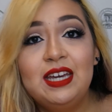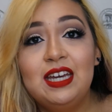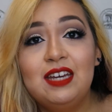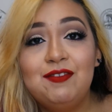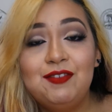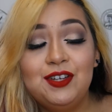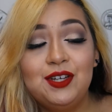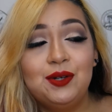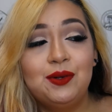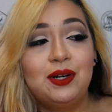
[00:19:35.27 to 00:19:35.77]

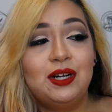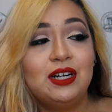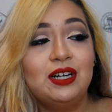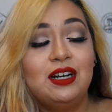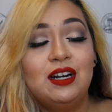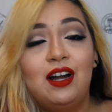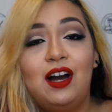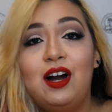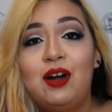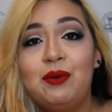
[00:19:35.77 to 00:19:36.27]
If you
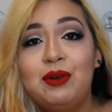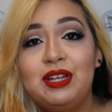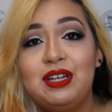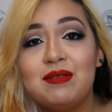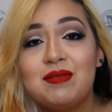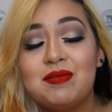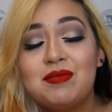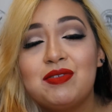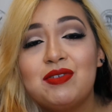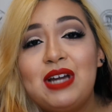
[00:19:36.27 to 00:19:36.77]
are already a
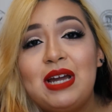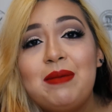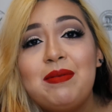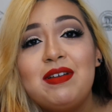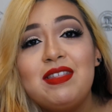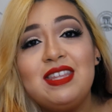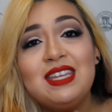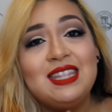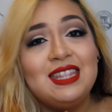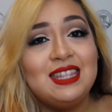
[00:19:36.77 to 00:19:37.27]
subscriber,
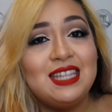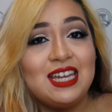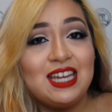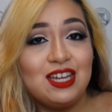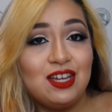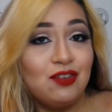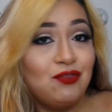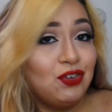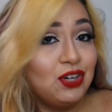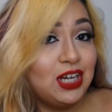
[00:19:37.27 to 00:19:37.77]
then thank
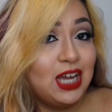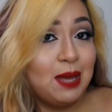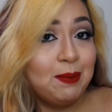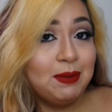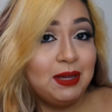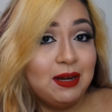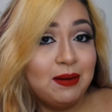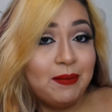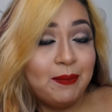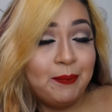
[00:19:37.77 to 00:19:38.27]
you for
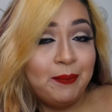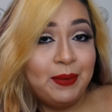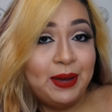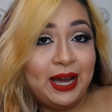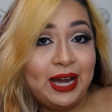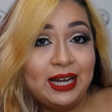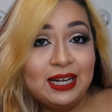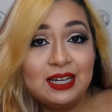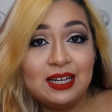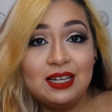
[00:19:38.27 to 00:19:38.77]
coming
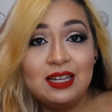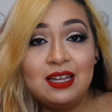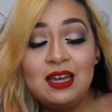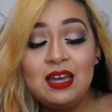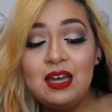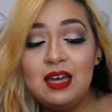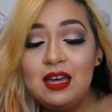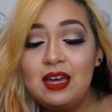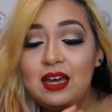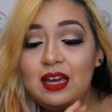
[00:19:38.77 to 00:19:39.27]
back.
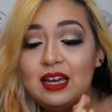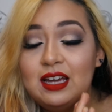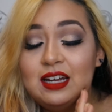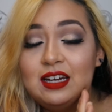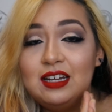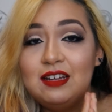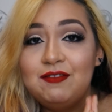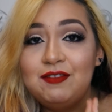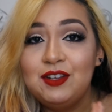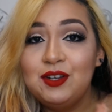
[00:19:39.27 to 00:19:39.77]
And
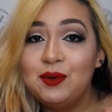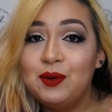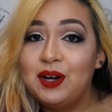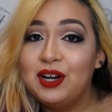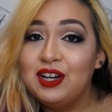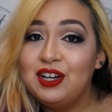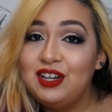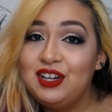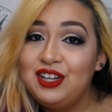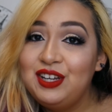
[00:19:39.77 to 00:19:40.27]
if you
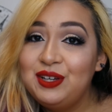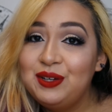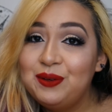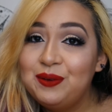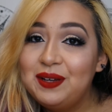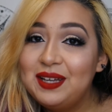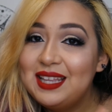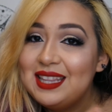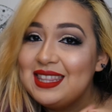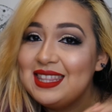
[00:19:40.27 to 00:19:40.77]
are
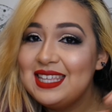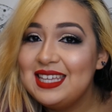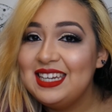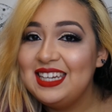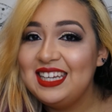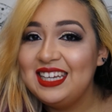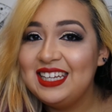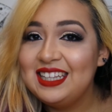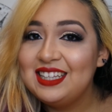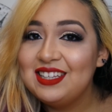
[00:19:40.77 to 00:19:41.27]
new, then
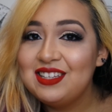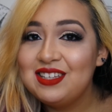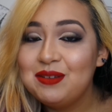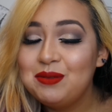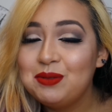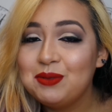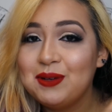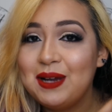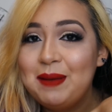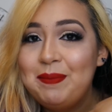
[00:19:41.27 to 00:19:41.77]
hit the
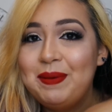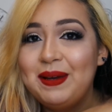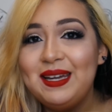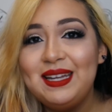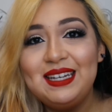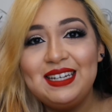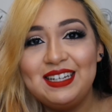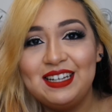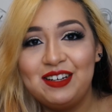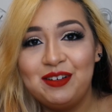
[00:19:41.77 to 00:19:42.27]
subscribe
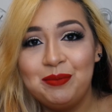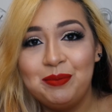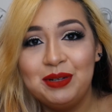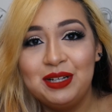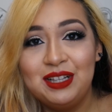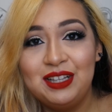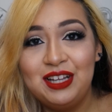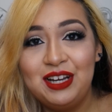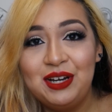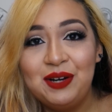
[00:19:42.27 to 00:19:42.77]
button down
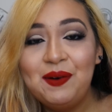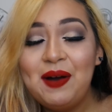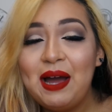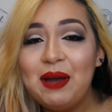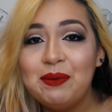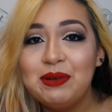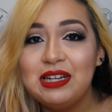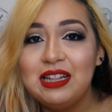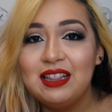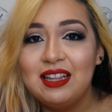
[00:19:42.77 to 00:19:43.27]
below. I
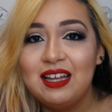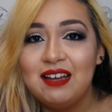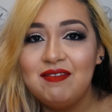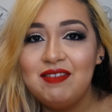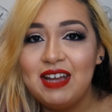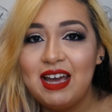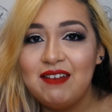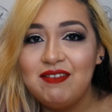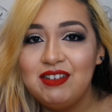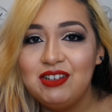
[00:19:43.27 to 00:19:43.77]
would love
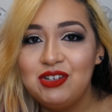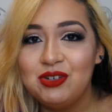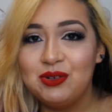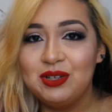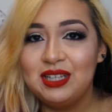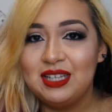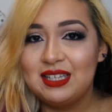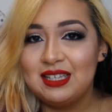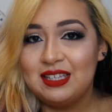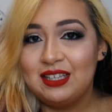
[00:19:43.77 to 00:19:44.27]
to have you
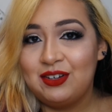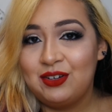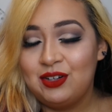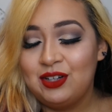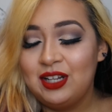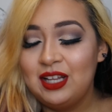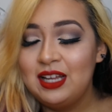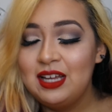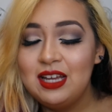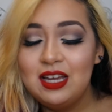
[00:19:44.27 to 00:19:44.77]
join this
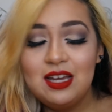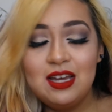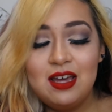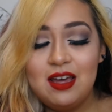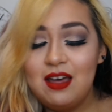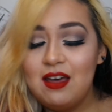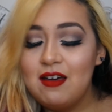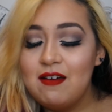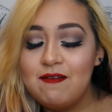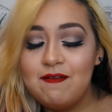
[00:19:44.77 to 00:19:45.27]
little
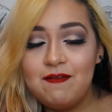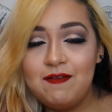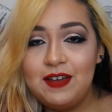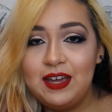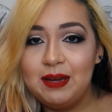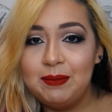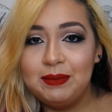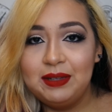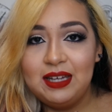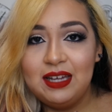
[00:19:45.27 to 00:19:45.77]

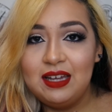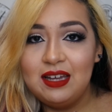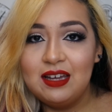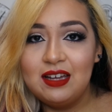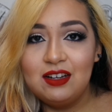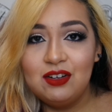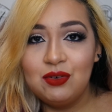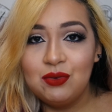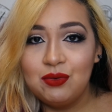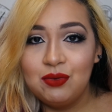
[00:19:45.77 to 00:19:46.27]
family
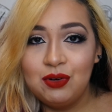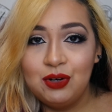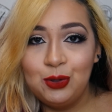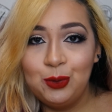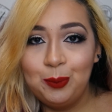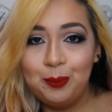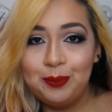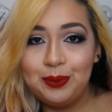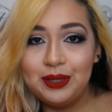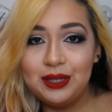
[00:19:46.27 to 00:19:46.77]

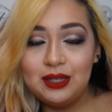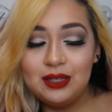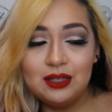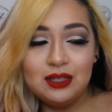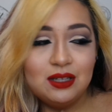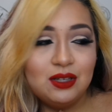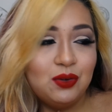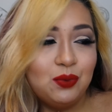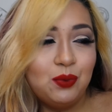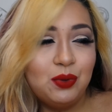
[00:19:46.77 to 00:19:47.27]
group.
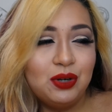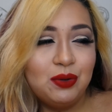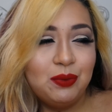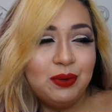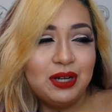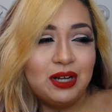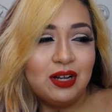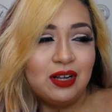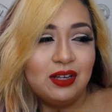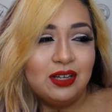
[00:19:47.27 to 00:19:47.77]
What are we
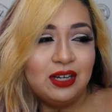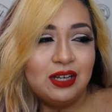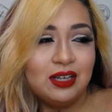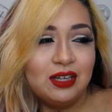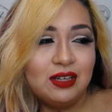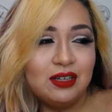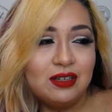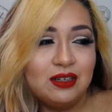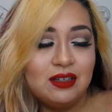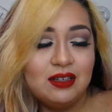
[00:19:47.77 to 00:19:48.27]
calling
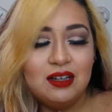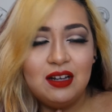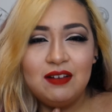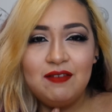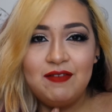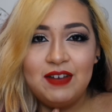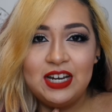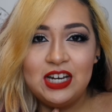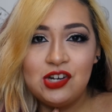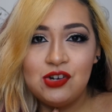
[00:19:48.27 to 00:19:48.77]
it?
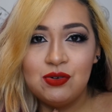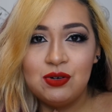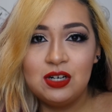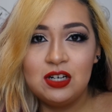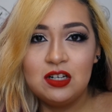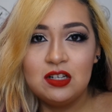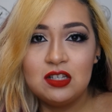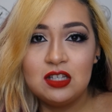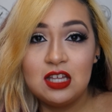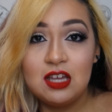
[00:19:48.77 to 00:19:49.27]

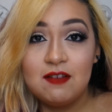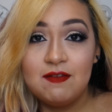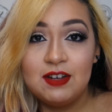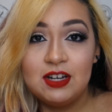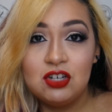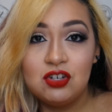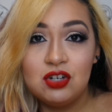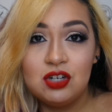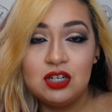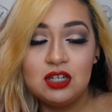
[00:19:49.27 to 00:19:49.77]
Adventurers? The
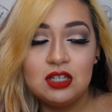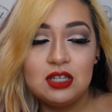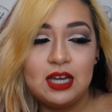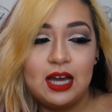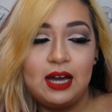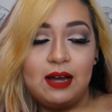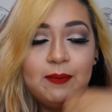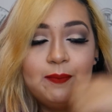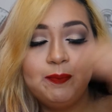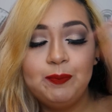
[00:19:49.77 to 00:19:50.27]
Adventurers?
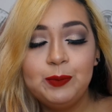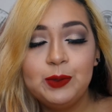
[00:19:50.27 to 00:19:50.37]
Yeah.